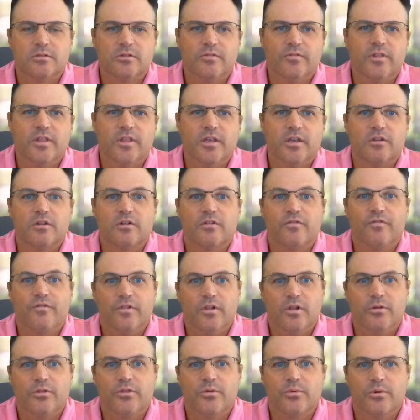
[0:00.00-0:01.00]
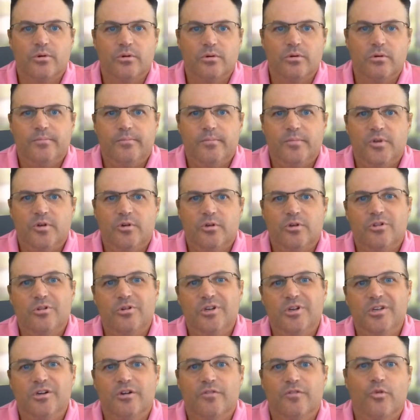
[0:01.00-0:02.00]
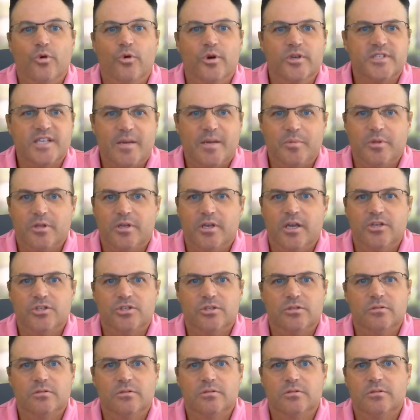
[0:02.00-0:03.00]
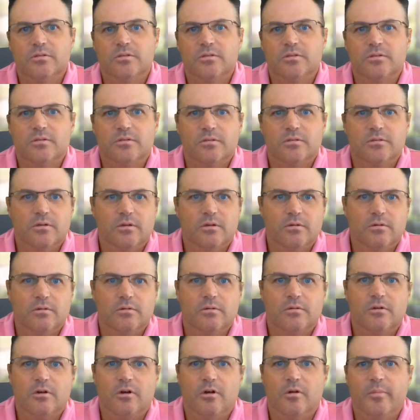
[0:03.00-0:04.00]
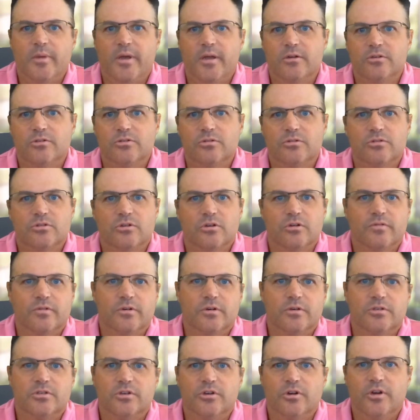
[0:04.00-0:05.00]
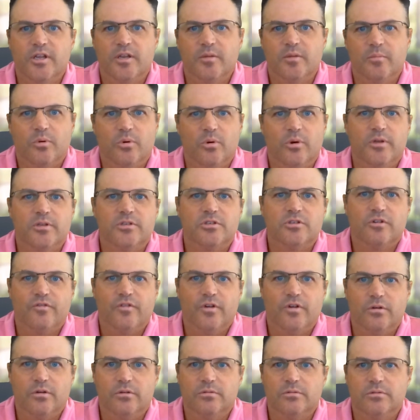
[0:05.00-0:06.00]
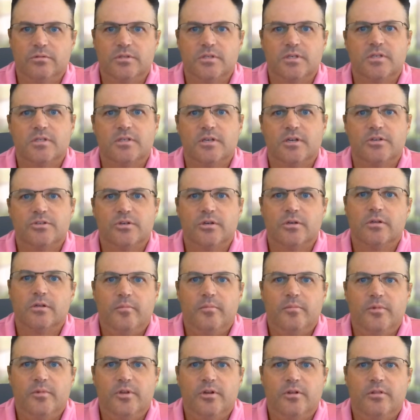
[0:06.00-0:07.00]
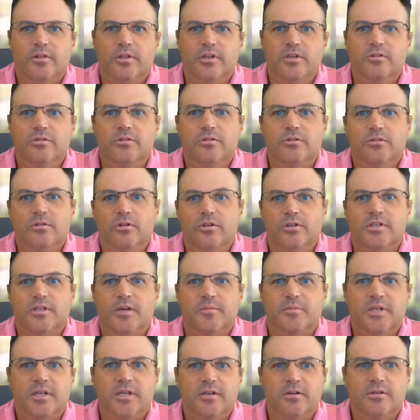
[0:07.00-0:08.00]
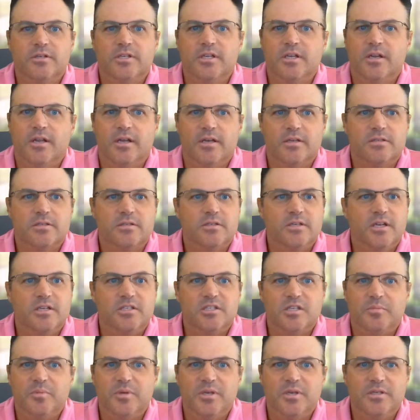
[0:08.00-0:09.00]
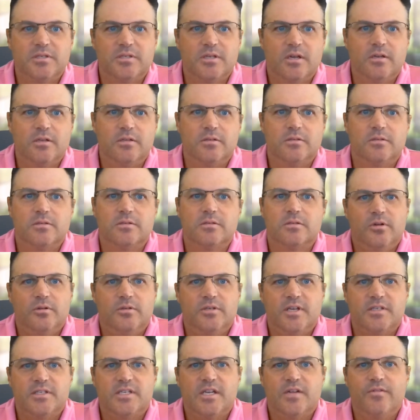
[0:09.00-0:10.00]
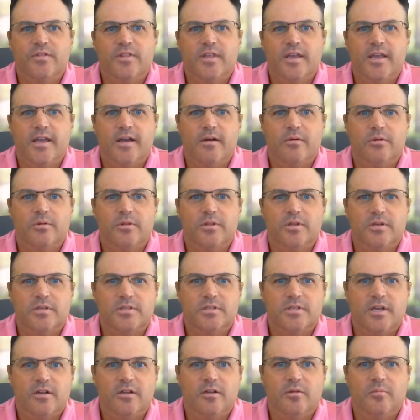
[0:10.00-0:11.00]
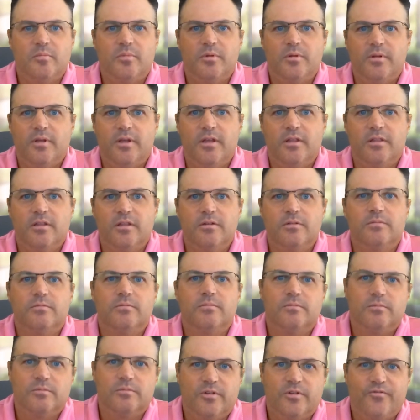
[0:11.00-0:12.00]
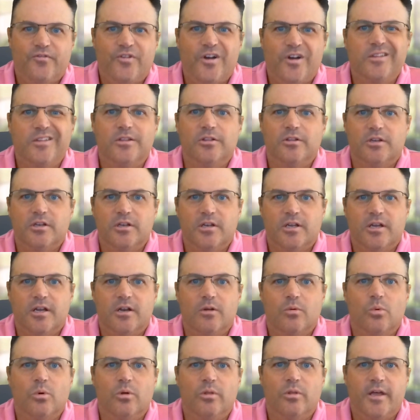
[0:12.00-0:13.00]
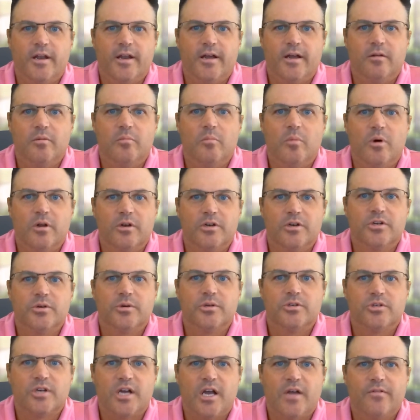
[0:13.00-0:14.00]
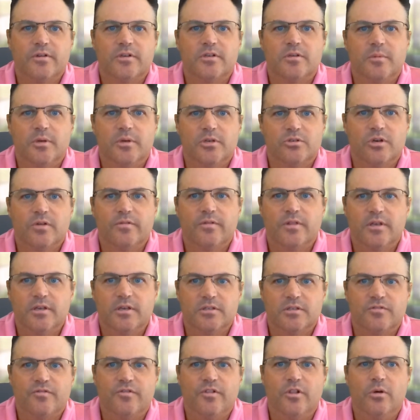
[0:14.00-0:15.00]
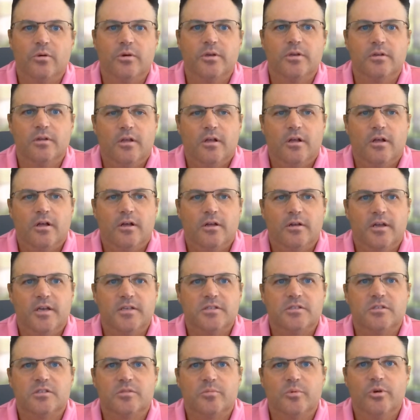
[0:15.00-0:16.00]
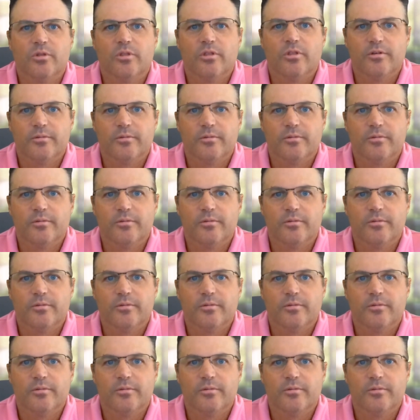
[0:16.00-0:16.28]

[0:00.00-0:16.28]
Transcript: So everything can flow through, including your voice applications, call manager servers, your endpoints, your phones, et cetera. Then you look to update your DNS, DHCP settings, test everything out within a setup, and then finally look and kind of roll that out and monitoring traffic to make sure everything is flowing nice and smooth.